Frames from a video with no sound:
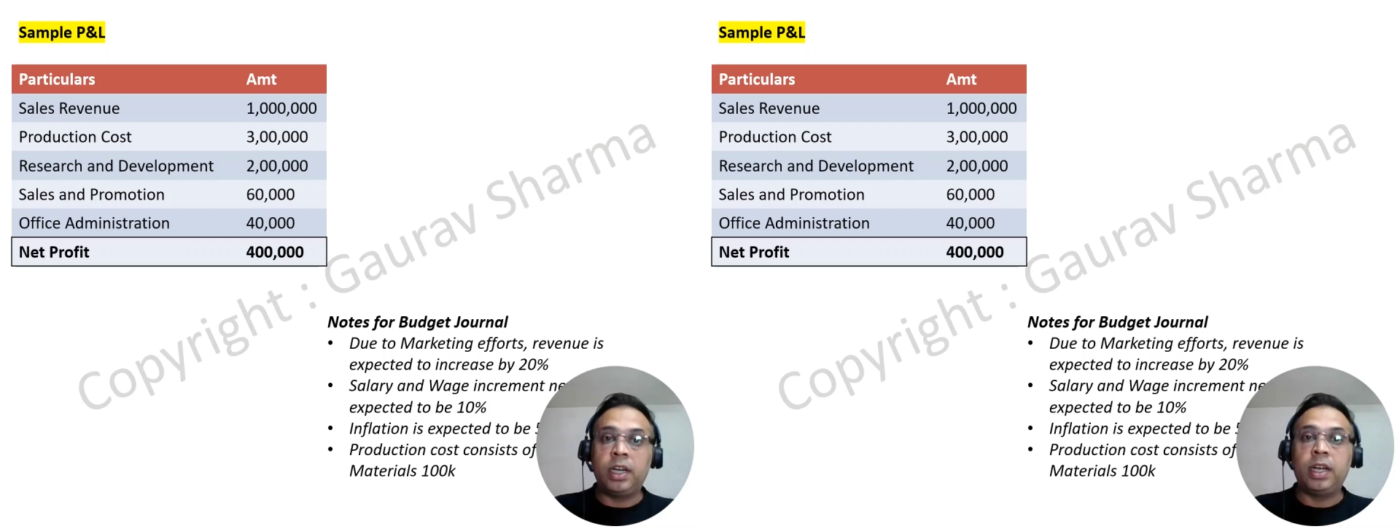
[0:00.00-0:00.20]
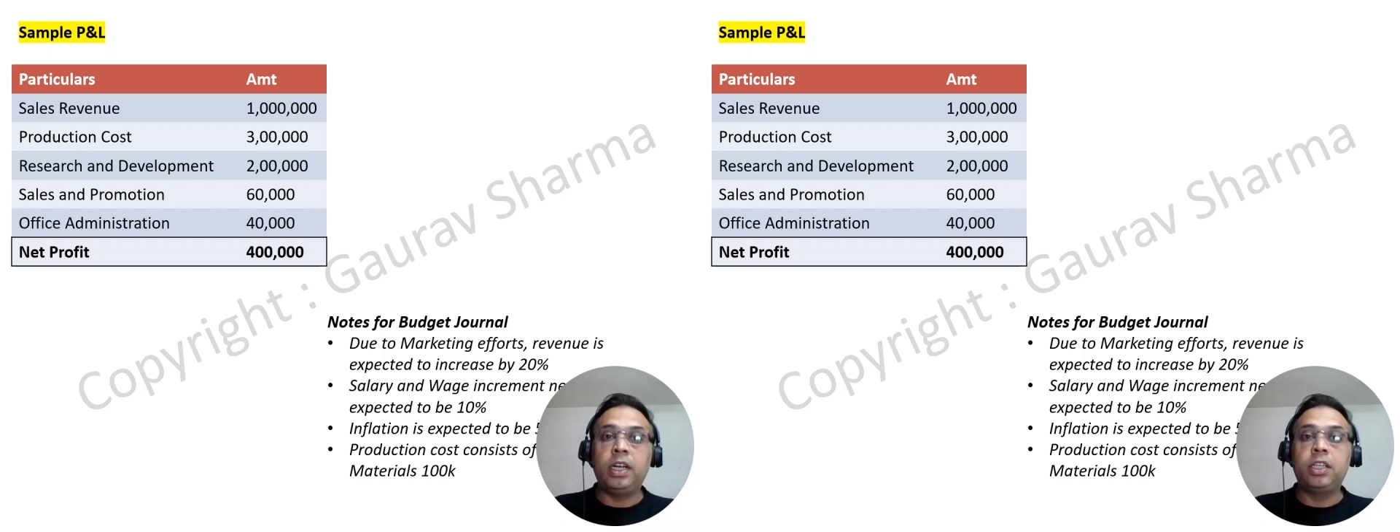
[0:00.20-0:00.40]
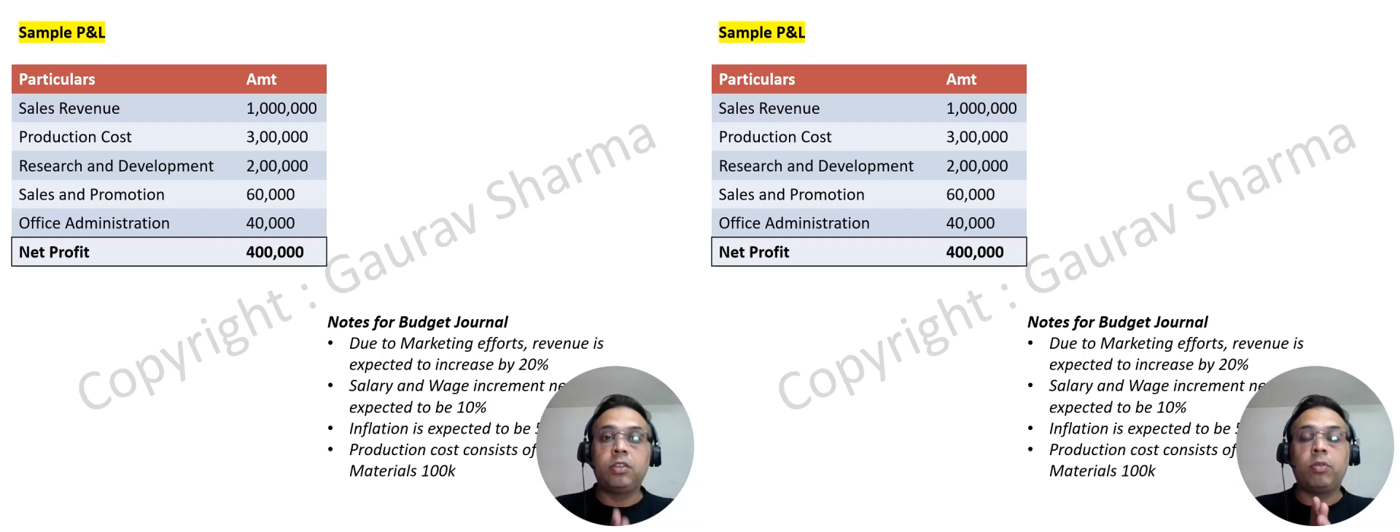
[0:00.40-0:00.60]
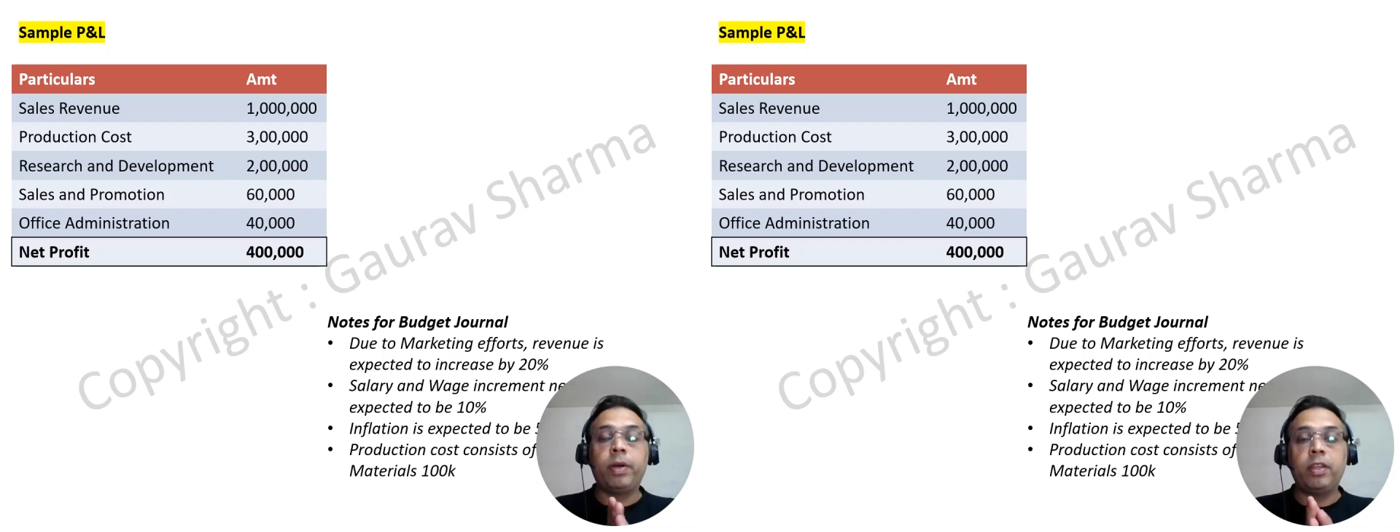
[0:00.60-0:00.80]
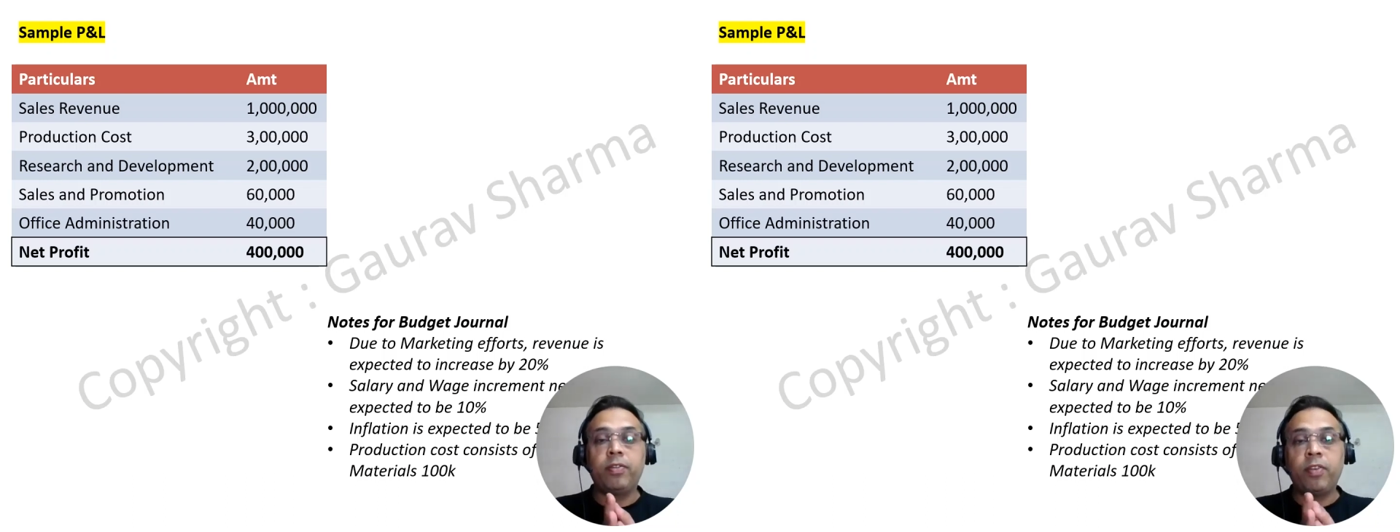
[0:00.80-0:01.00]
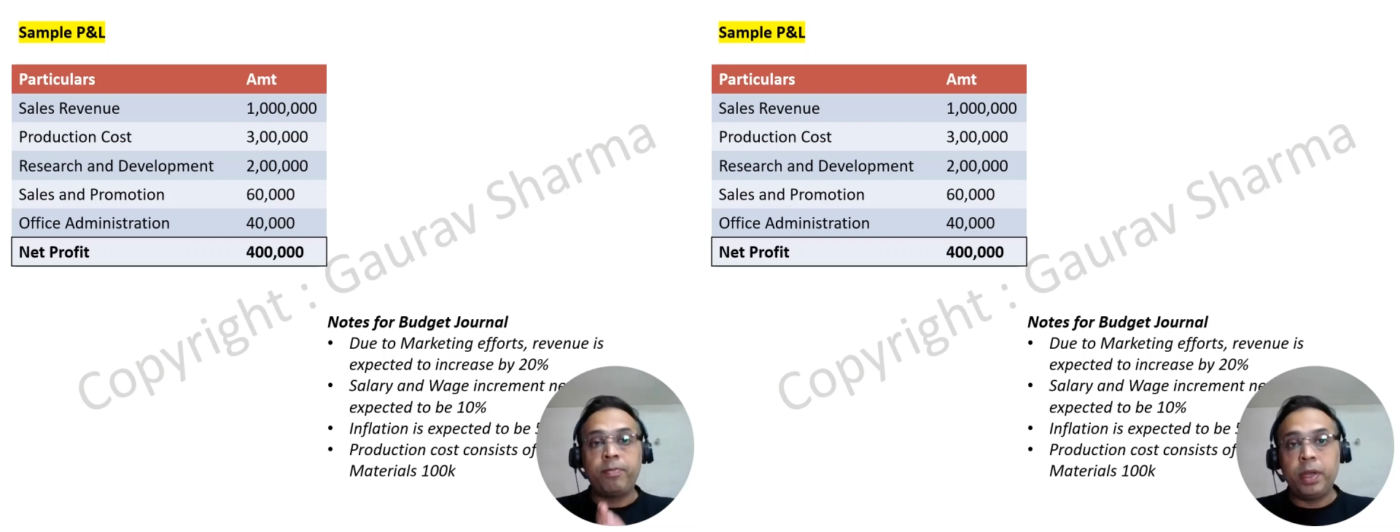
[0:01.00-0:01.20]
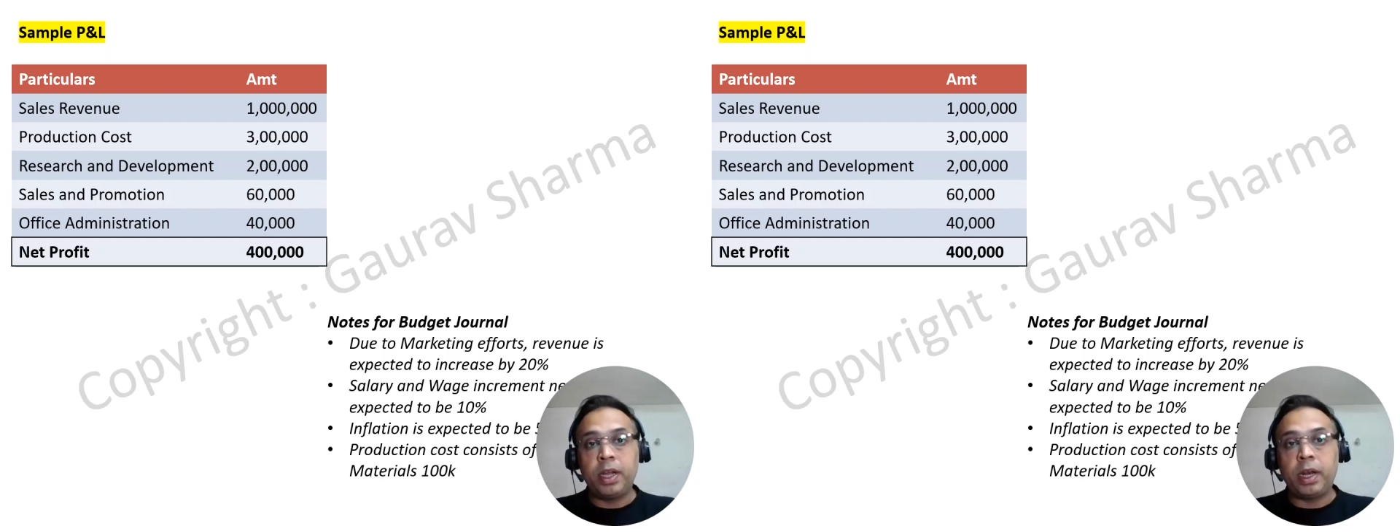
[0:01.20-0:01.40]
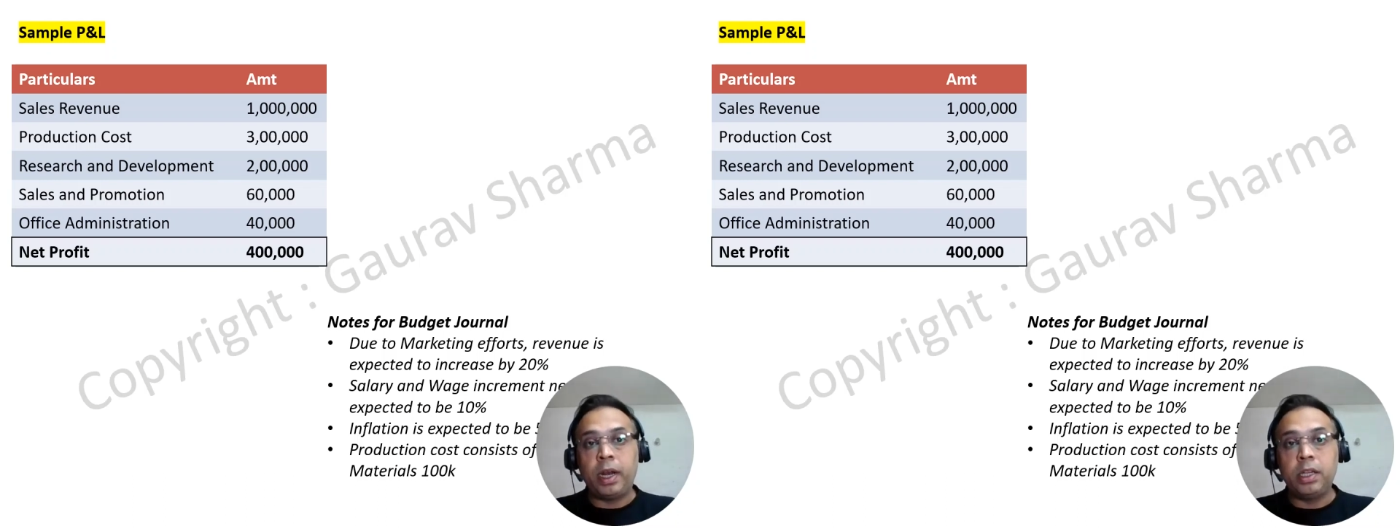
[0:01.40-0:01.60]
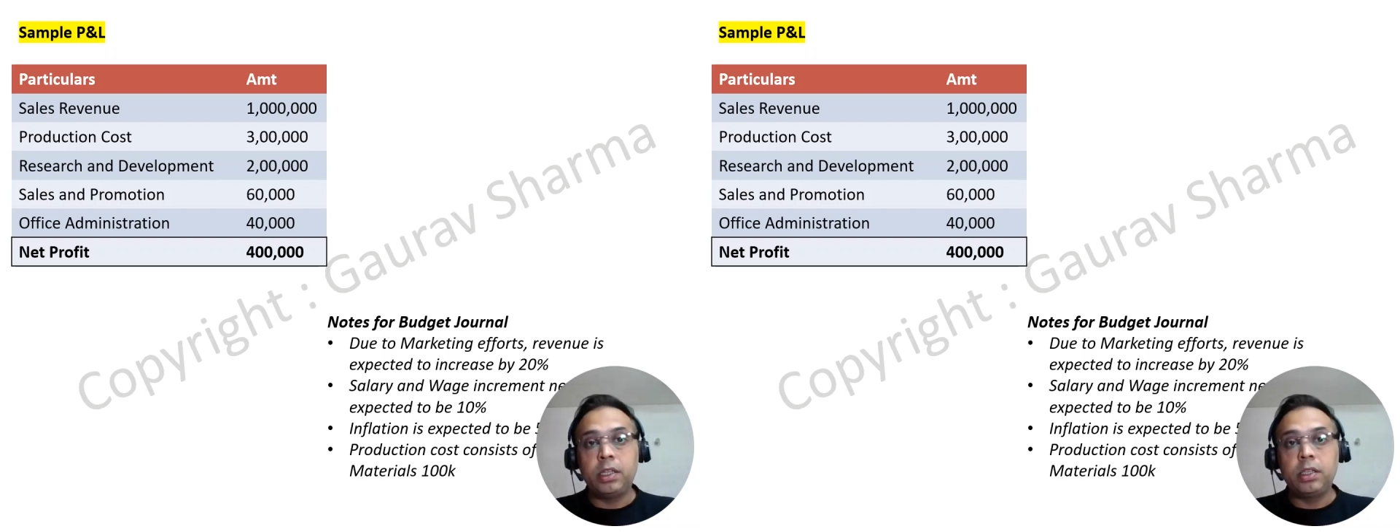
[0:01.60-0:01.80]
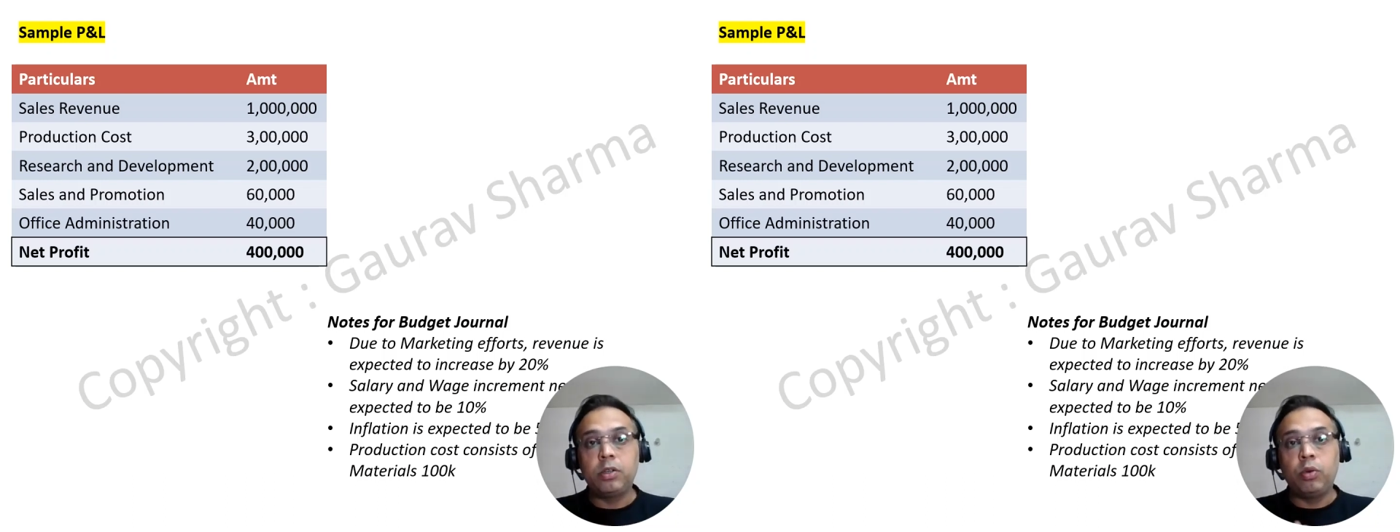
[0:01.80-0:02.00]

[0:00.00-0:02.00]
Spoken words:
analyst or by the FP&A analyst